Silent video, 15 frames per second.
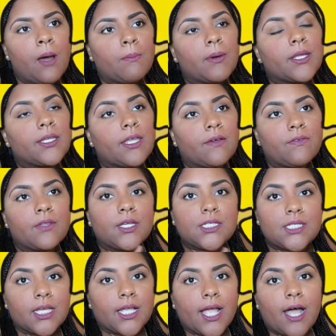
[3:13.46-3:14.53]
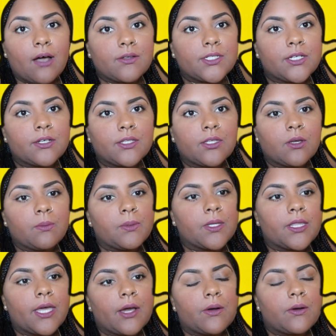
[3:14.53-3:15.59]
But definitely check out
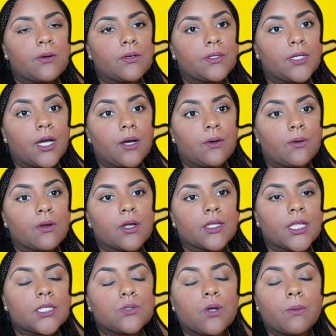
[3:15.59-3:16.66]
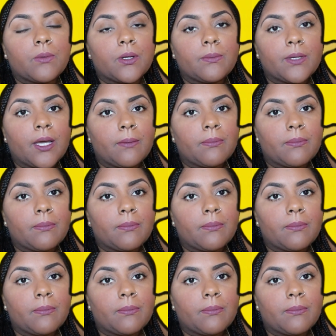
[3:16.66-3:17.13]
dearethiopia.org. That's where I'm going to be